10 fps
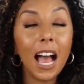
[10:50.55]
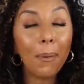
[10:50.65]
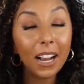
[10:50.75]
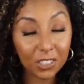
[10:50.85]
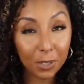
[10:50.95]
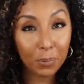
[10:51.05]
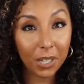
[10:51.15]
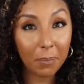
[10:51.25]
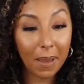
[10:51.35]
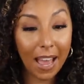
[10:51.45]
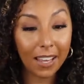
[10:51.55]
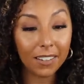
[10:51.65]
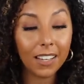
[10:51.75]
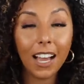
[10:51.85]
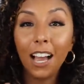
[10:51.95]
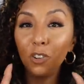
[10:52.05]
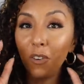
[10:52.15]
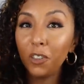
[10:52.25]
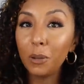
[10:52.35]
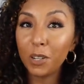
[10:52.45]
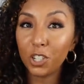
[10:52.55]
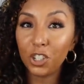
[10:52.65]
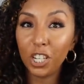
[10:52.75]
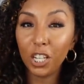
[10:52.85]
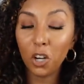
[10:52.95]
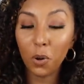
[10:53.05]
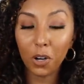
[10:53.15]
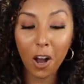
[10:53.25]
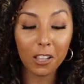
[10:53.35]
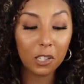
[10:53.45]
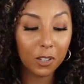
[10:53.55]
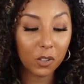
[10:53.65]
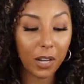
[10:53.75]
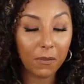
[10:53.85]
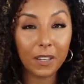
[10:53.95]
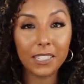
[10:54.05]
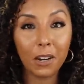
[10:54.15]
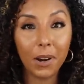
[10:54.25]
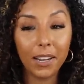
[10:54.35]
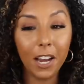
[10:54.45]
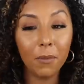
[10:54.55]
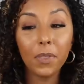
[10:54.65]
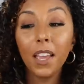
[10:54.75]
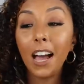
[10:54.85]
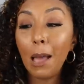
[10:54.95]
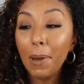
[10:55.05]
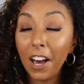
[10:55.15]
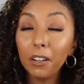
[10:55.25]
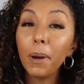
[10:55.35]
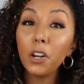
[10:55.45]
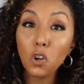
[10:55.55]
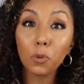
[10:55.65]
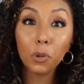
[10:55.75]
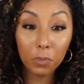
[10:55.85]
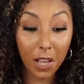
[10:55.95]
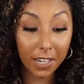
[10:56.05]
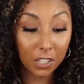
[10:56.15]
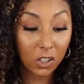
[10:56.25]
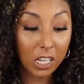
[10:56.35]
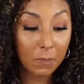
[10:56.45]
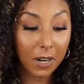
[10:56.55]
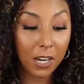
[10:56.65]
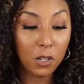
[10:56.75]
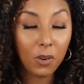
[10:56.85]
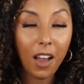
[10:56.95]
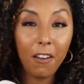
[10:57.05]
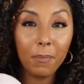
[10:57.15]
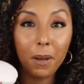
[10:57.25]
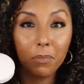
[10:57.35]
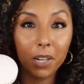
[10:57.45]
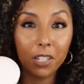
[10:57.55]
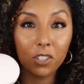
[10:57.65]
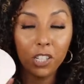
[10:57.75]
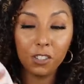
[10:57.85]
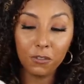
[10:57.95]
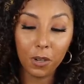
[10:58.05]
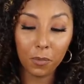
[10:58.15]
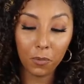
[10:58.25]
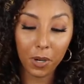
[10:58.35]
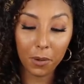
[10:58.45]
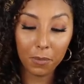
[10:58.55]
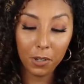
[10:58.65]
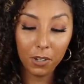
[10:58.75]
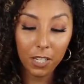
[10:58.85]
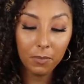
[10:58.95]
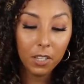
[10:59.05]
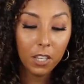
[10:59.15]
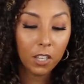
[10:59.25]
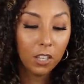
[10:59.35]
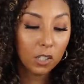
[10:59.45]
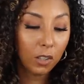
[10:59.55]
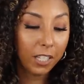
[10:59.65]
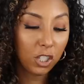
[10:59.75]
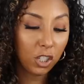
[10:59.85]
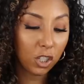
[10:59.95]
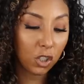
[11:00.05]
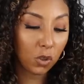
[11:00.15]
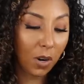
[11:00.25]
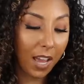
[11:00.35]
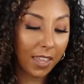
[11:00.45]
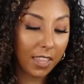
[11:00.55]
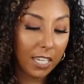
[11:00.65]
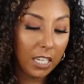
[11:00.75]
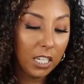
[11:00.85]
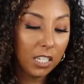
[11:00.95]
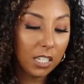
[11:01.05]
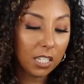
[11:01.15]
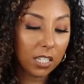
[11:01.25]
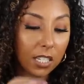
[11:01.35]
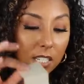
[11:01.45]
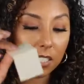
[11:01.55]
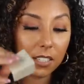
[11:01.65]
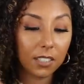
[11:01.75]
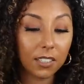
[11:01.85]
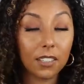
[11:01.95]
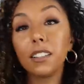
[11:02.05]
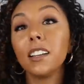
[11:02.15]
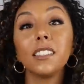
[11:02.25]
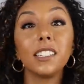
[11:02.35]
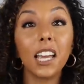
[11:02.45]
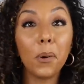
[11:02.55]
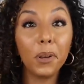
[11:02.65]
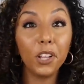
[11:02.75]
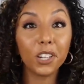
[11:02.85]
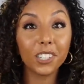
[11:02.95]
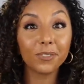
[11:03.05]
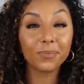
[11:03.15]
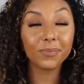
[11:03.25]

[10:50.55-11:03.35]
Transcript: I'm actually pretty matte. I do have a little bit of sheen going on, so let's try to fix that right now. I'm out of my normal blotting sheets, but I do have my blotting sheets from Rare Beauty. So let's just try these and see how we look.